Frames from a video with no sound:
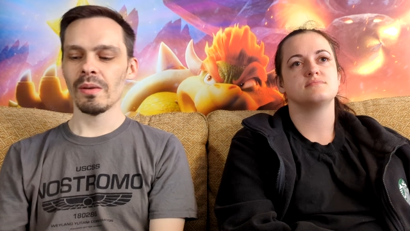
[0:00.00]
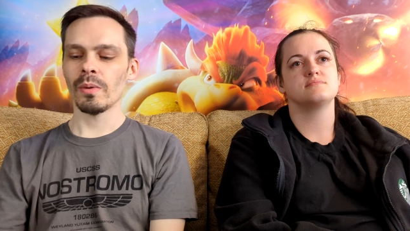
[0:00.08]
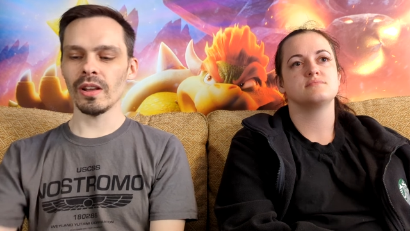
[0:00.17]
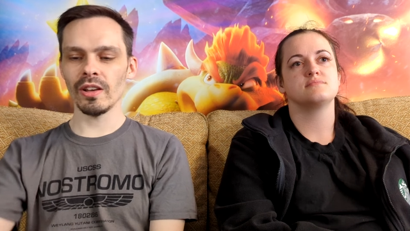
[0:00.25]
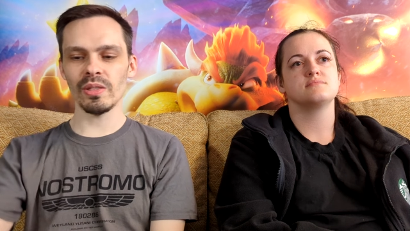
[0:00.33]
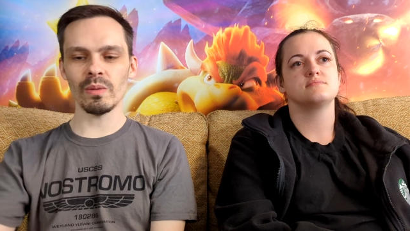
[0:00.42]

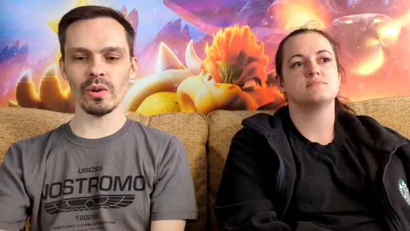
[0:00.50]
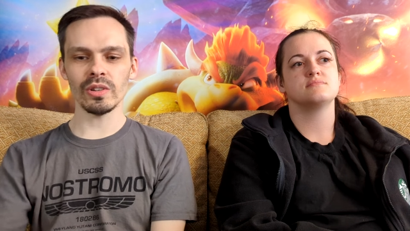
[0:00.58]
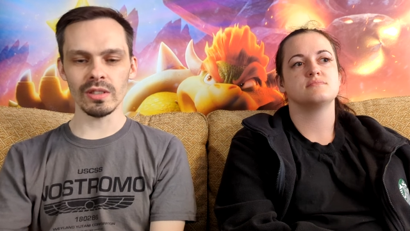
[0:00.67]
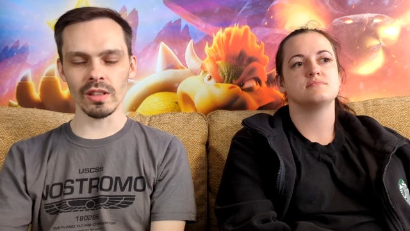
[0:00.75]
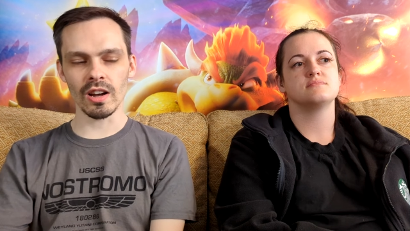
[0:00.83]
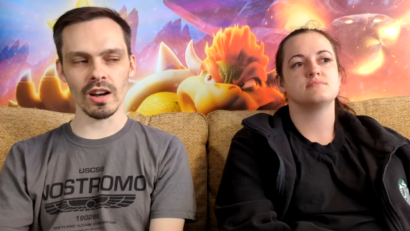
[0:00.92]
Speaker 1: when I heard the
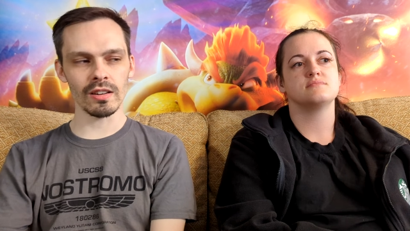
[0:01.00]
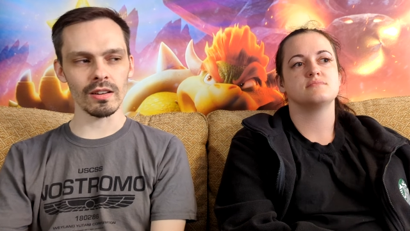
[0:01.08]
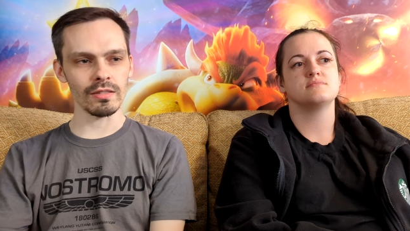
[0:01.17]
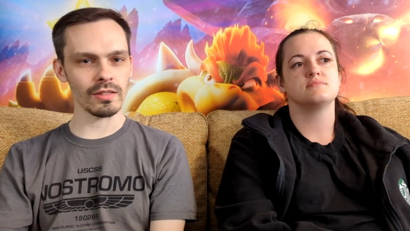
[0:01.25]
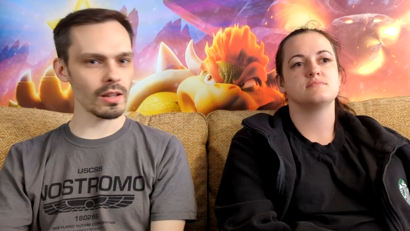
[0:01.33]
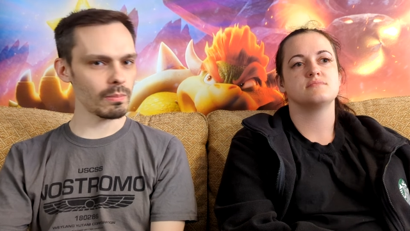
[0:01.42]
voice of the garden,
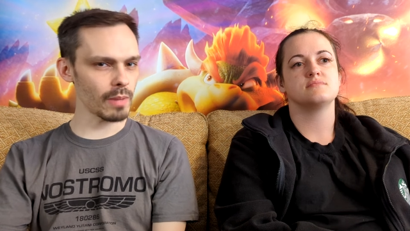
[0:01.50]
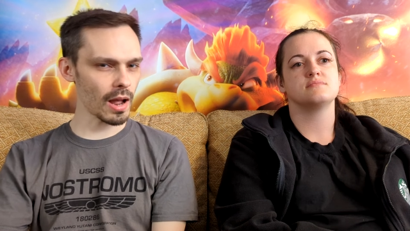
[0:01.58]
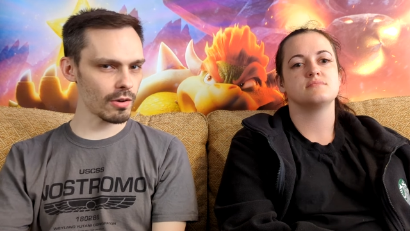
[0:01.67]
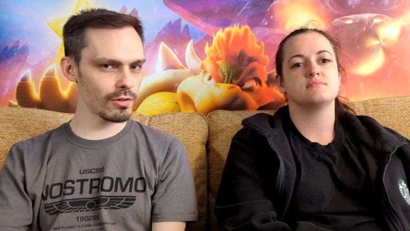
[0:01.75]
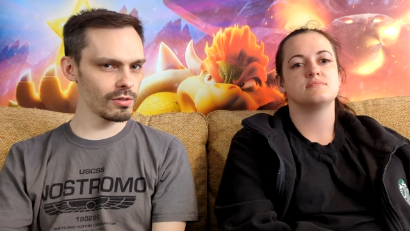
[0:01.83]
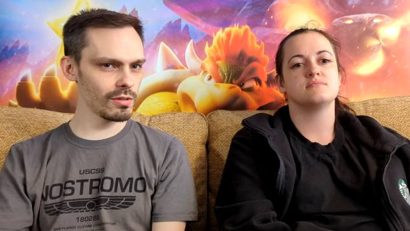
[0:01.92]
I was like
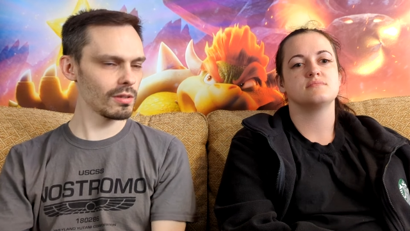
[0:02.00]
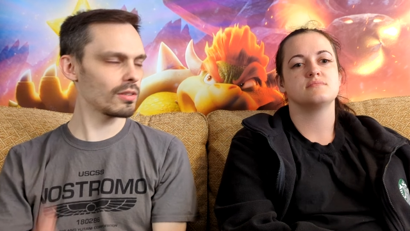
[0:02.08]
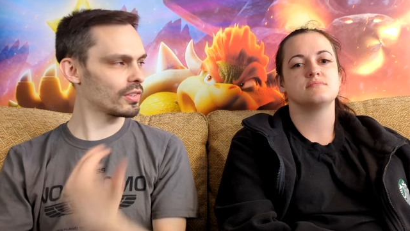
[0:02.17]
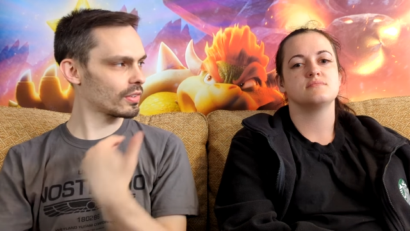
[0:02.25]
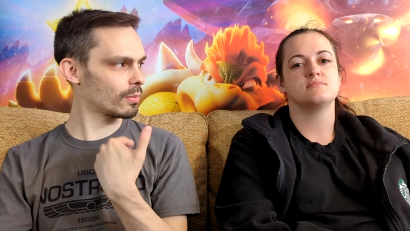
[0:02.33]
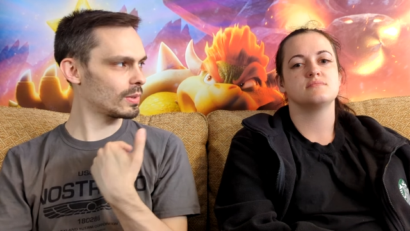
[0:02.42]
Baron,
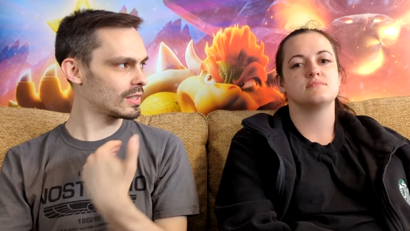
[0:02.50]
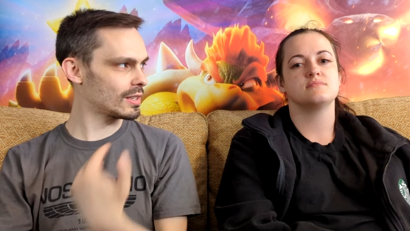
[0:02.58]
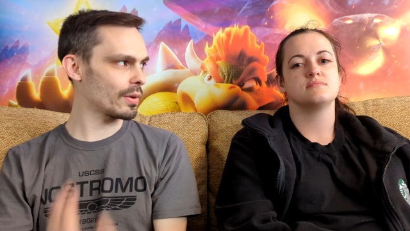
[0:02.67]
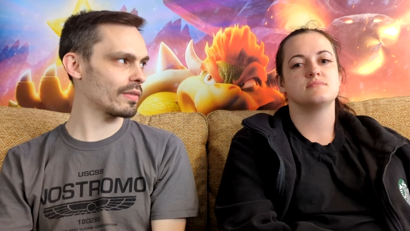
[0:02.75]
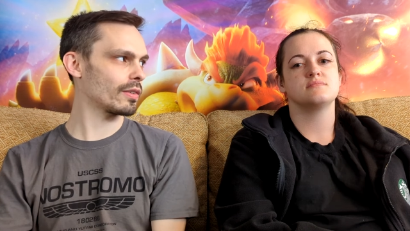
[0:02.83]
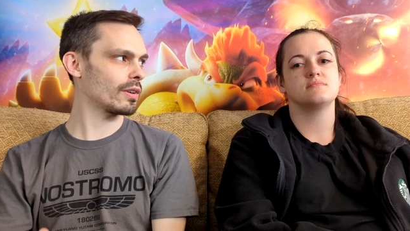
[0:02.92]
because we
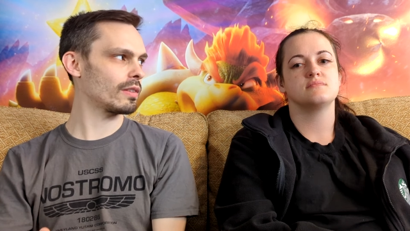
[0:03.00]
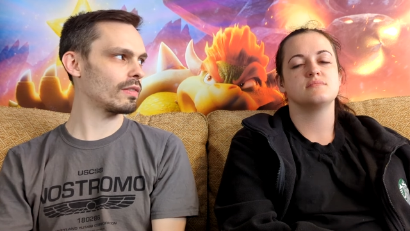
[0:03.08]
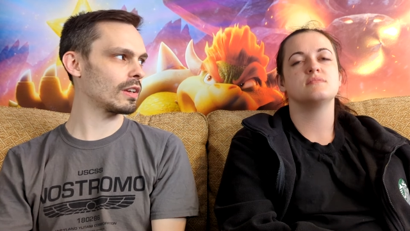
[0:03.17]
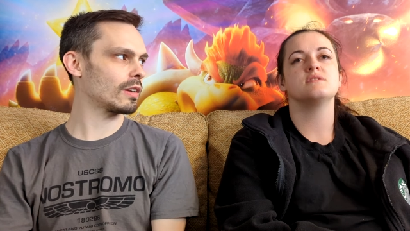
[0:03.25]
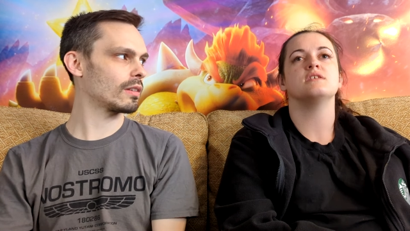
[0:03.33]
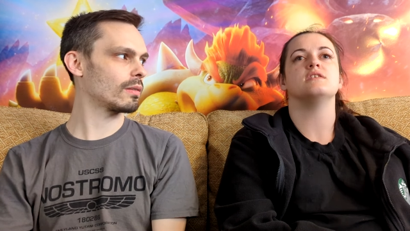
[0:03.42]
still haven't got
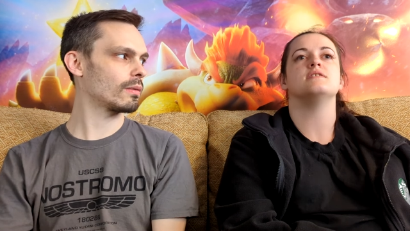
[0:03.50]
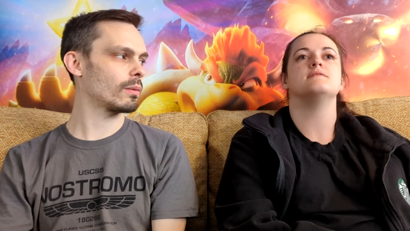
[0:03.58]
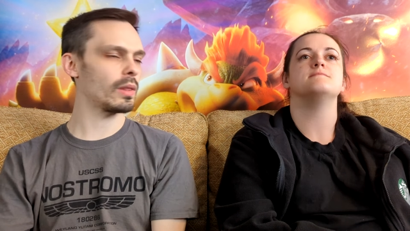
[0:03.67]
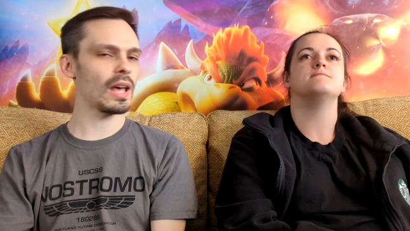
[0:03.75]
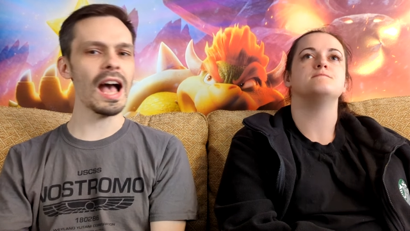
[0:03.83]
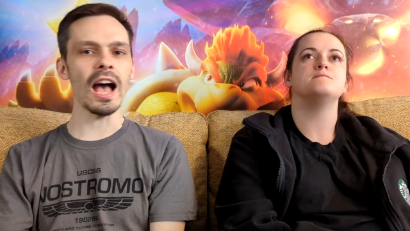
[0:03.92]
anything yeah.
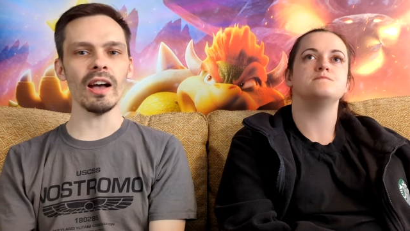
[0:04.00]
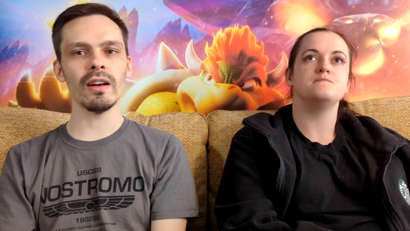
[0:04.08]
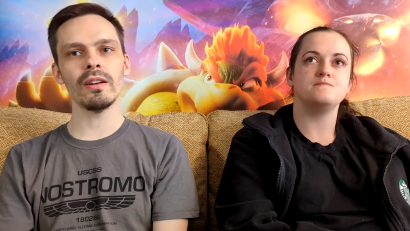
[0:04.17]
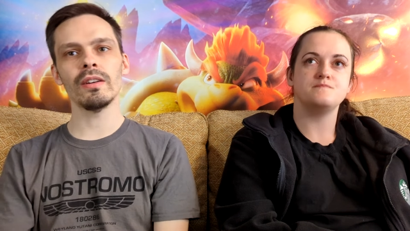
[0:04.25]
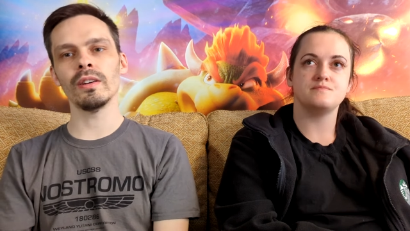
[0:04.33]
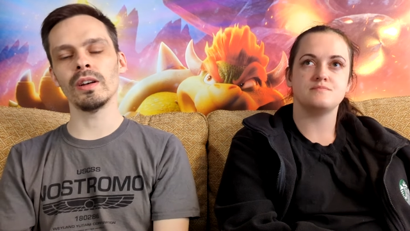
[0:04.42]
with that.
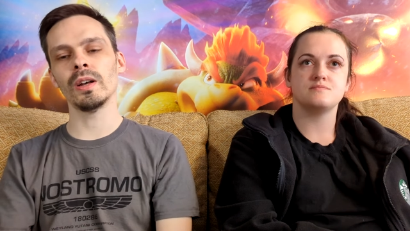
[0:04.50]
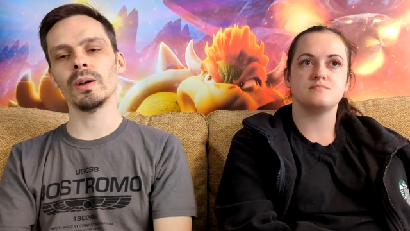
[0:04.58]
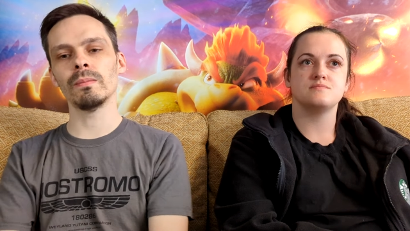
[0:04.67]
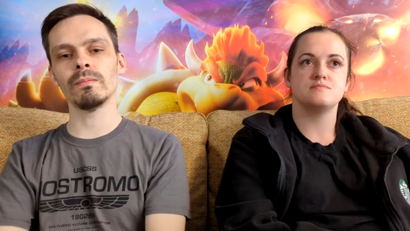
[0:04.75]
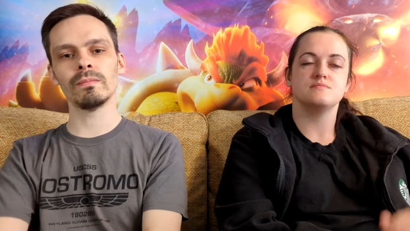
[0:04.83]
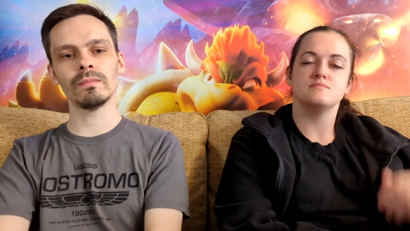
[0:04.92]

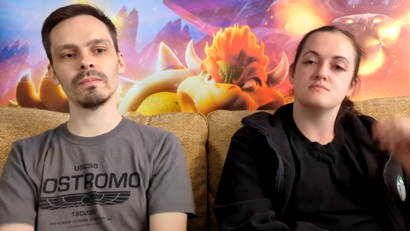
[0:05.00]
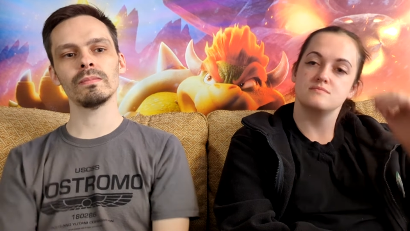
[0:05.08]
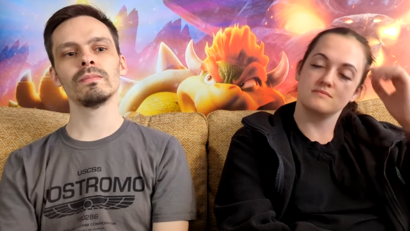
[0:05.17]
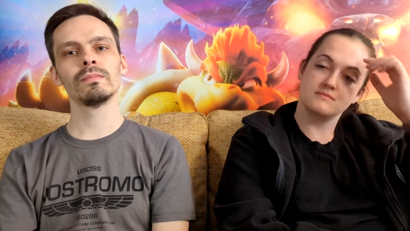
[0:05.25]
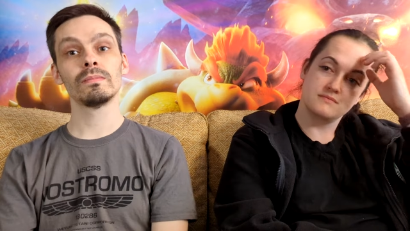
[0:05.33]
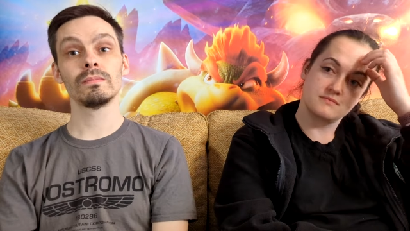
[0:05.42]
Um,
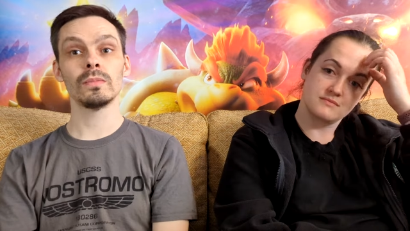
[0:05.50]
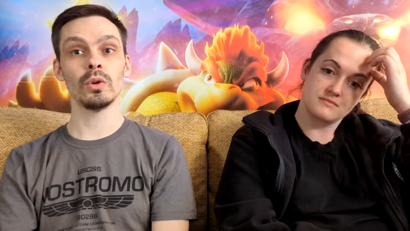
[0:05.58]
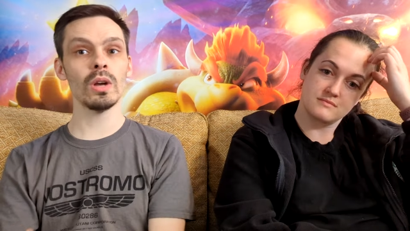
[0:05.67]
who